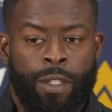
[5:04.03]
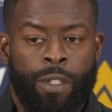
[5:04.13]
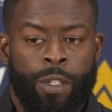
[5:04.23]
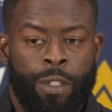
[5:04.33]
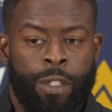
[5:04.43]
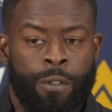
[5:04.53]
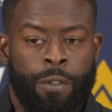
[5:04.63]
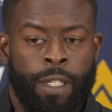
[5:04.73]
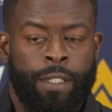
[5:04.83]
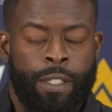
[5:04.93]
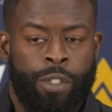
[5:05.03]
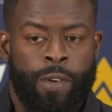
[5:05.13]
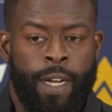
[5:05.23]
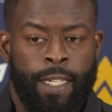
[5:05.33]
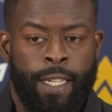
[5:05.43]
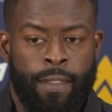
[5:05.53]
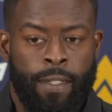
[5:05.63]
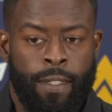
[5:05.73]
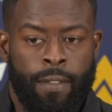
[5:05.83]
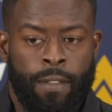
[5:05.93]
you're really just trying to get
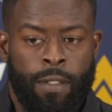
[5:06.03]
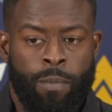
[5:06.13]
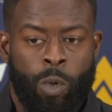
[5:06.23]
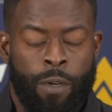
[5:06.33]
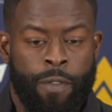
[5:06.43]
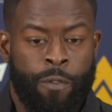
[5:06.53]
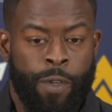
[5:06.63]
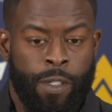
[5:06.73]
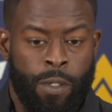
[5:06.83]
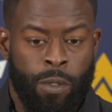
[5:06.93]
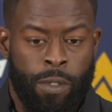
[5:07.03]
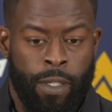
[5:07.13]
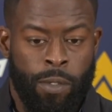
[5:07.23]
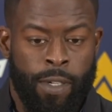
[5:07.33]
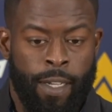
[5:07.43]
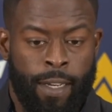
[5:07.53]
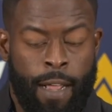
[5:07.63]
the more of the physical skill set.